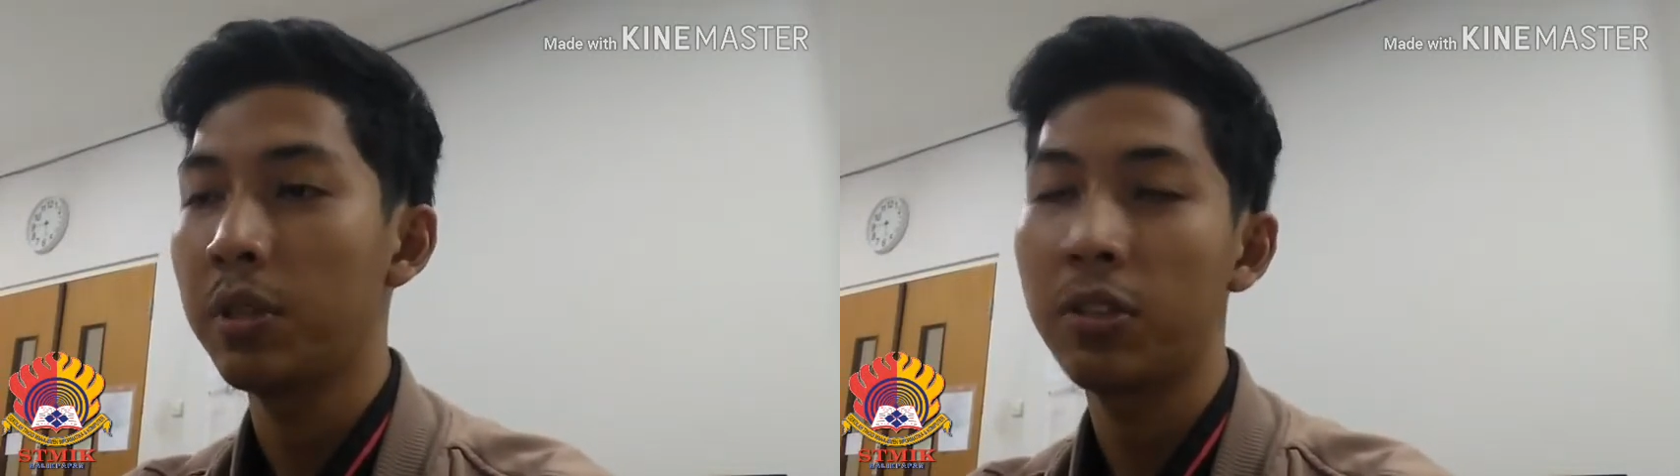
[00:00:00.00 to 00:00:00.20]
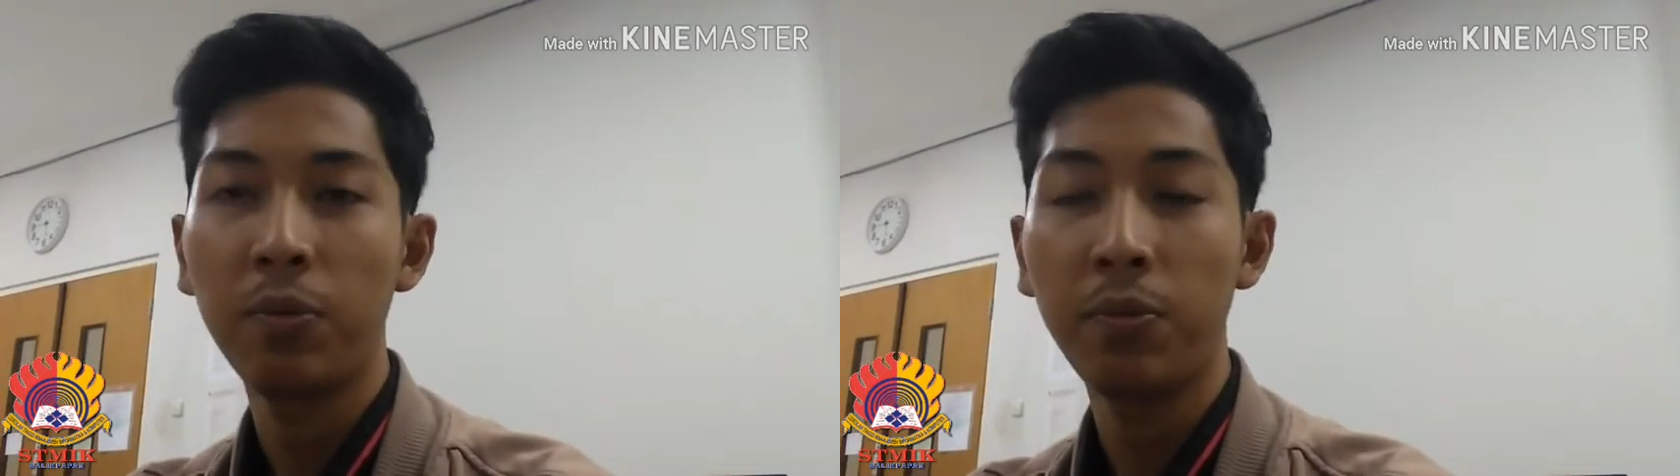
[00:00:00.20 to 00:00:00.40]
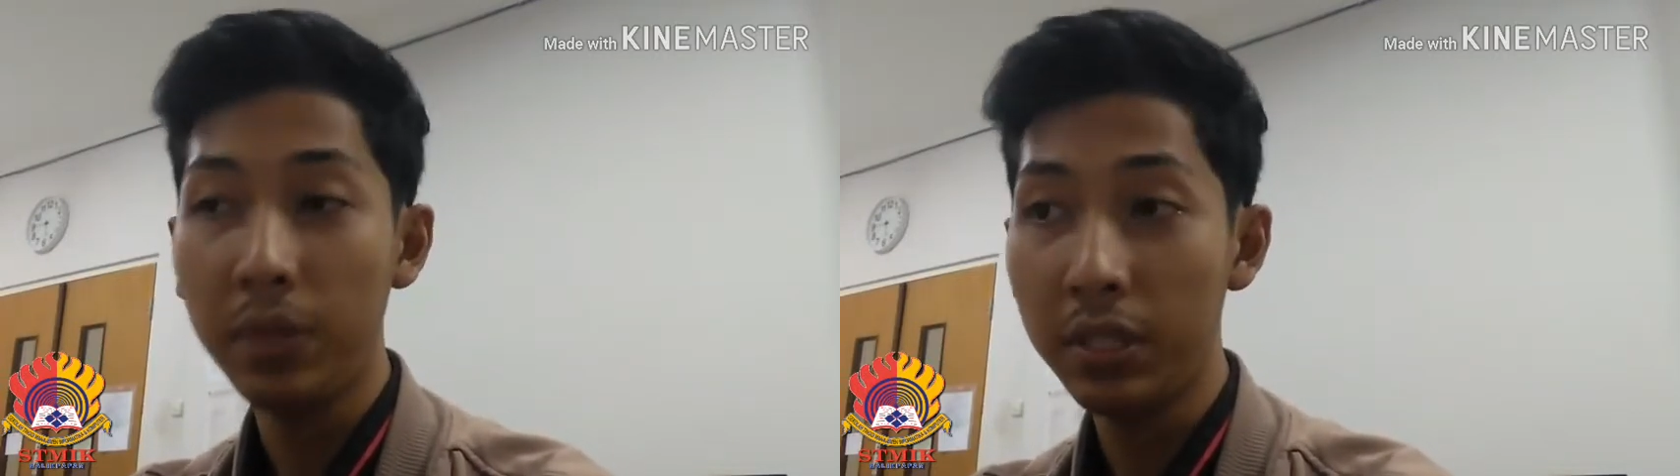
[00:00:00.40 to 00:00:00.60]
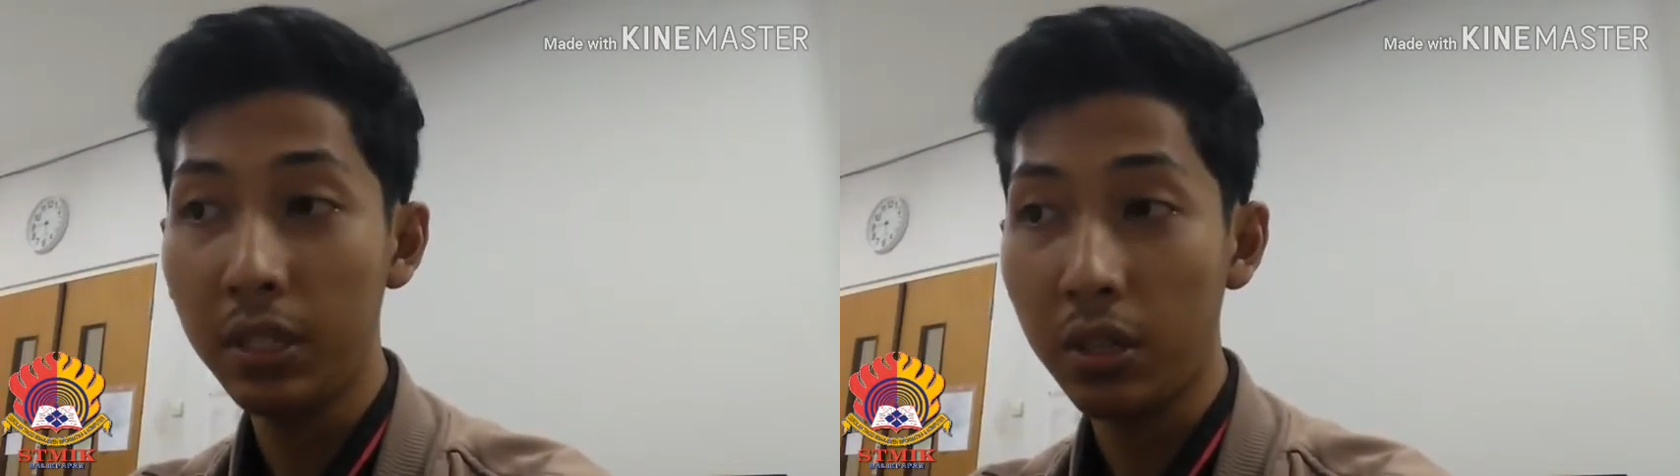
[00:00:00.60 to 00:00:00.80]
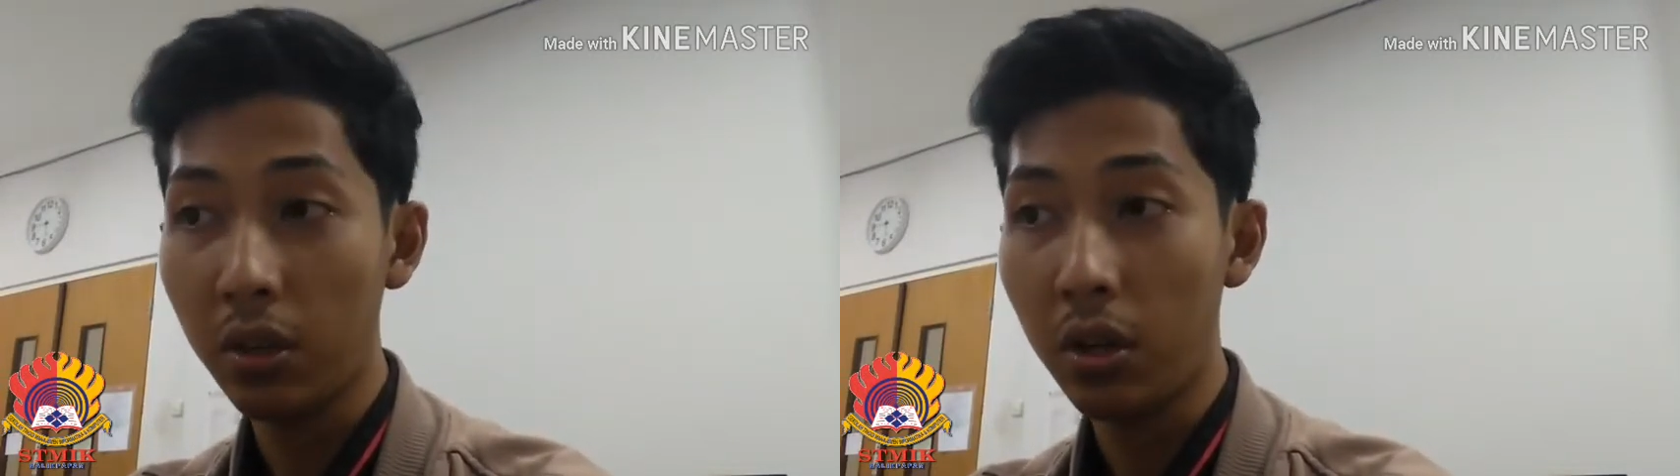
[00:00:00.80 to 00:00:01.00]

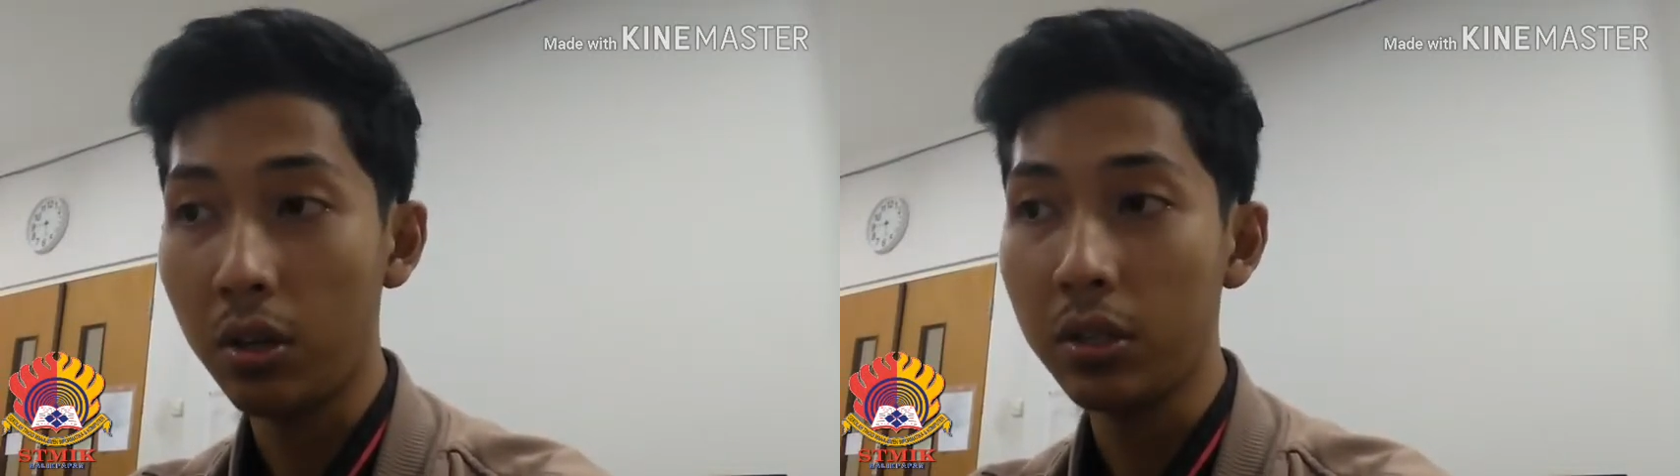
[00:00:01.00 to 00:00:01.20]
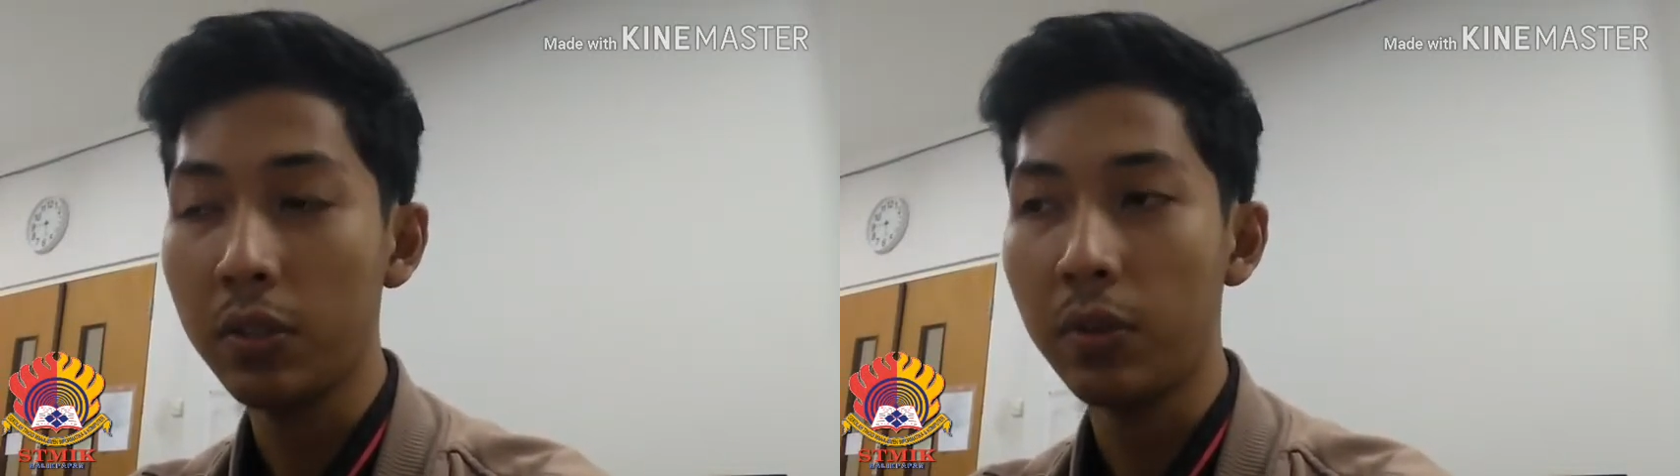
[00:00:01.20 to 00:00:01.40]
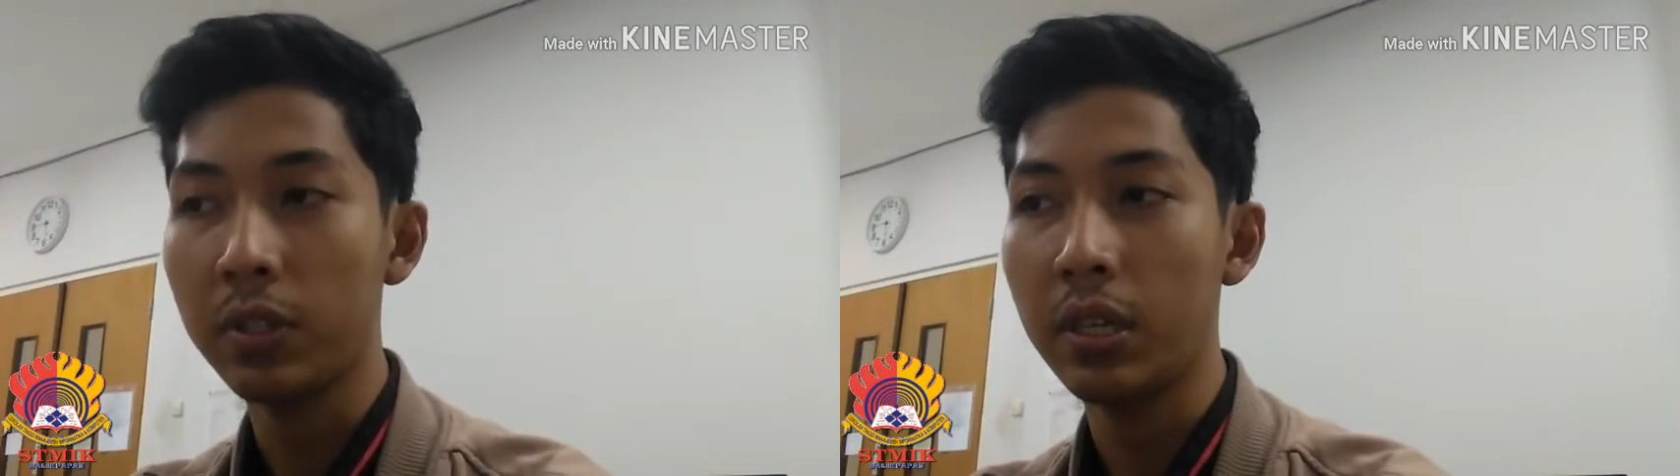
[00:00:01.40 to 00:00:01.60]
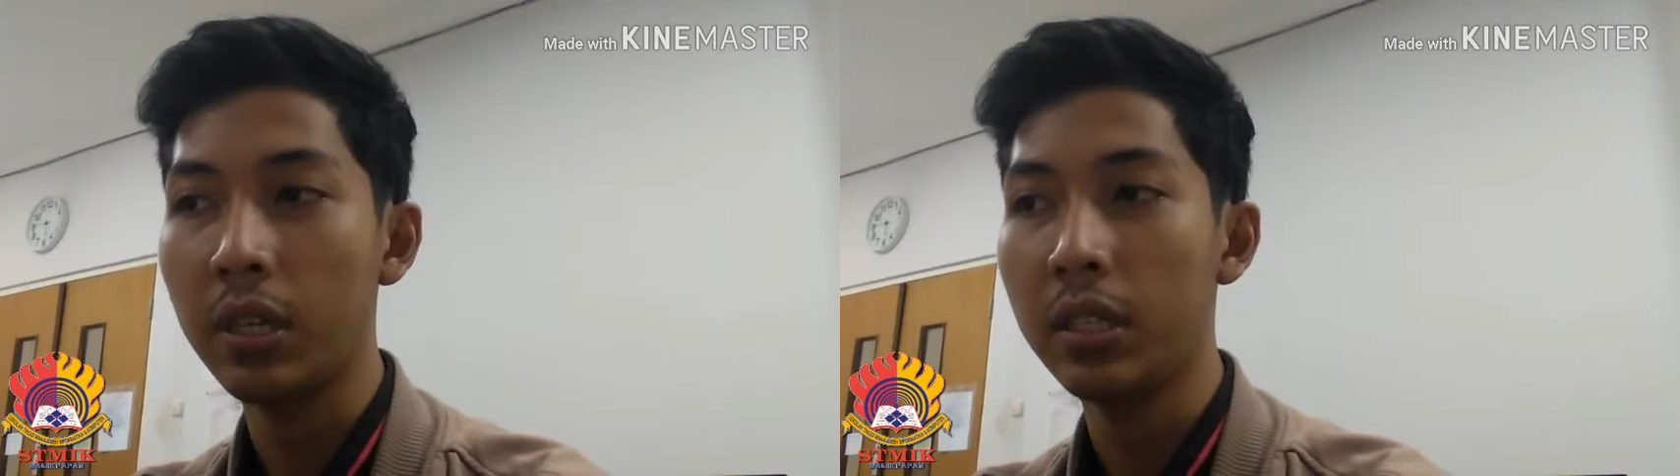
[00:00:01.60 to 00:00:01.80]
PC clone was